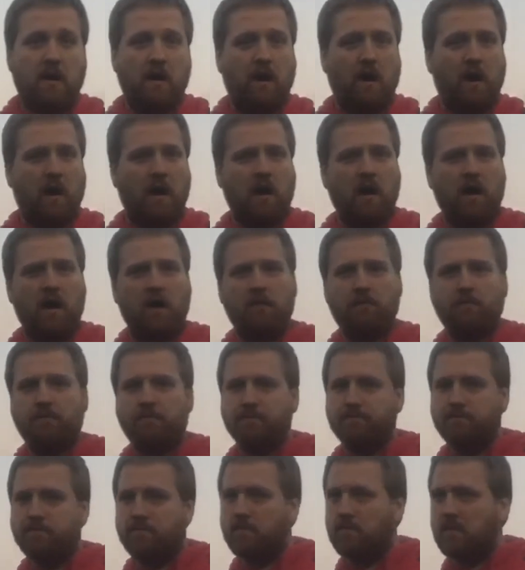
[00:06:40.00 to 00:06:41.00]

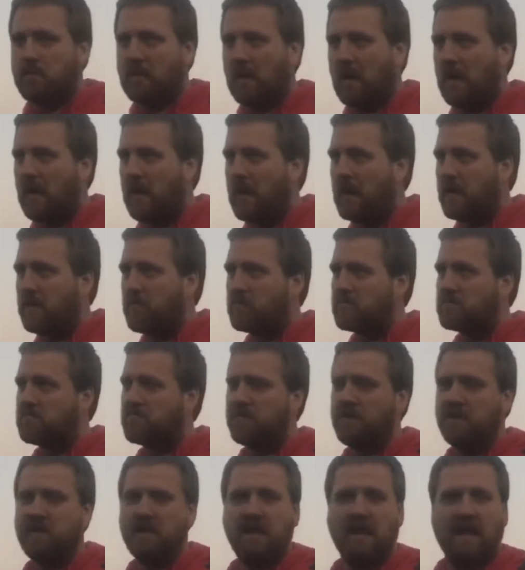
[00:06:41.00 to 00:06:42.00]
I was
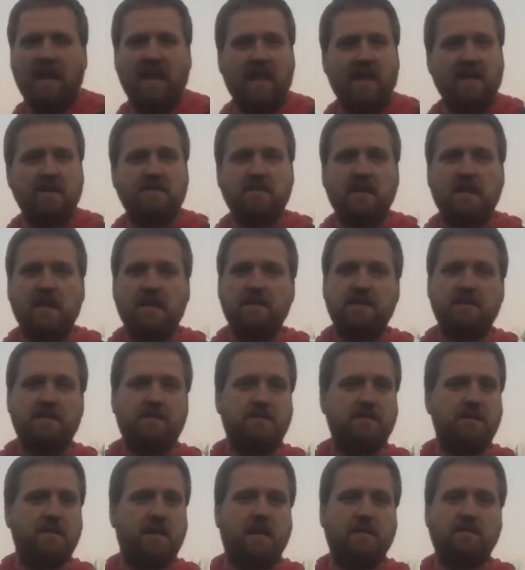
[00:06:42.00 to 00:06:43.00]
really anti the
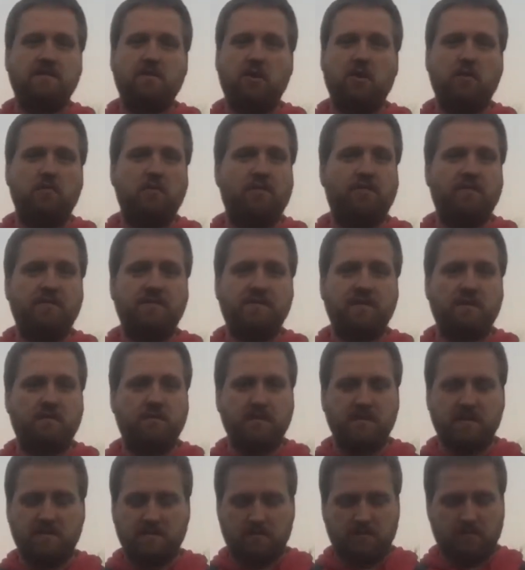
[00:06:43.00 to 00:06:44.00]
DX Cobra for some
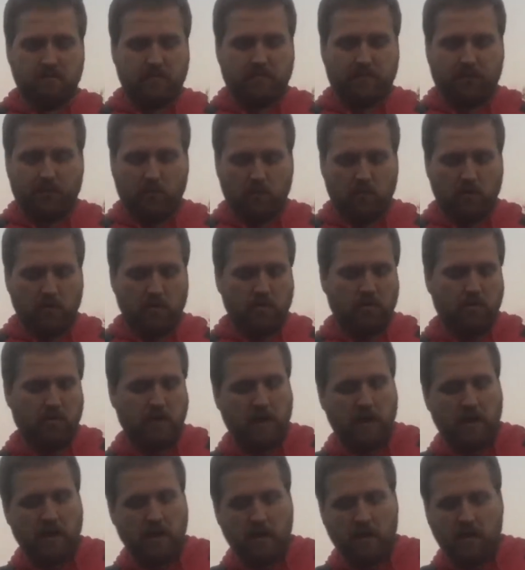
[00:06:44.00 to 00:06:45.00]
reason before,
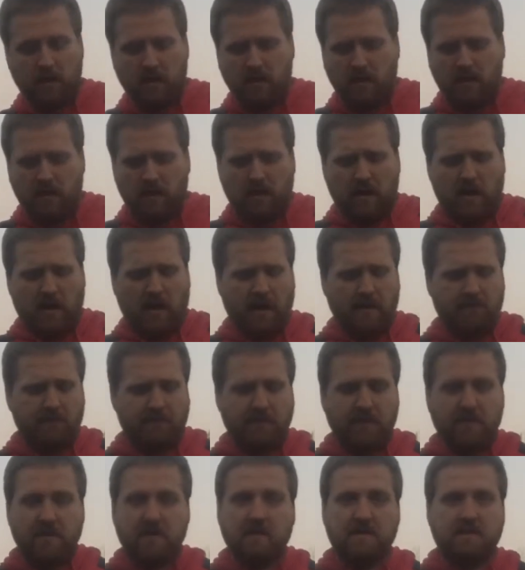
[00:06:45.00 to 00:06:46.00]
but I
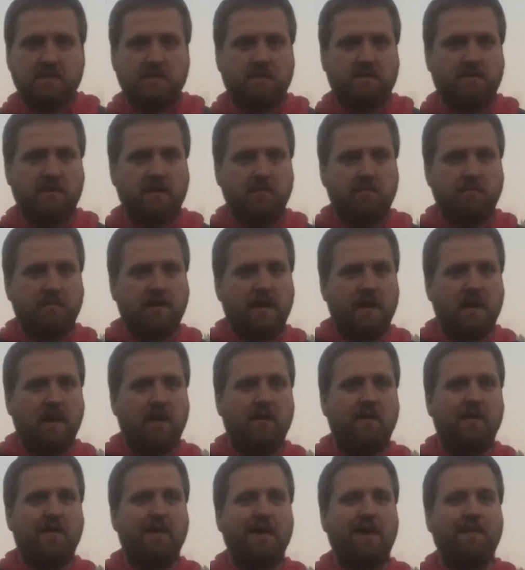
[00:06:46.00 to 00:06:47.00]
really like the grip
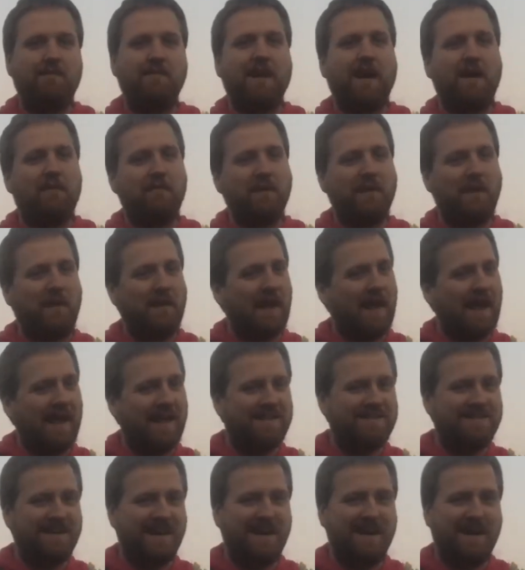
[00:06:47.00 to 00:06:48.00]
now. I'm not really
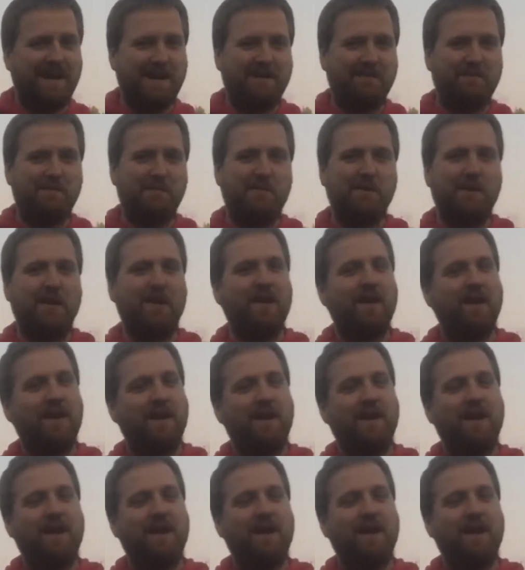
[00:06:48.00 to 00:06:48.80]
anti anymore.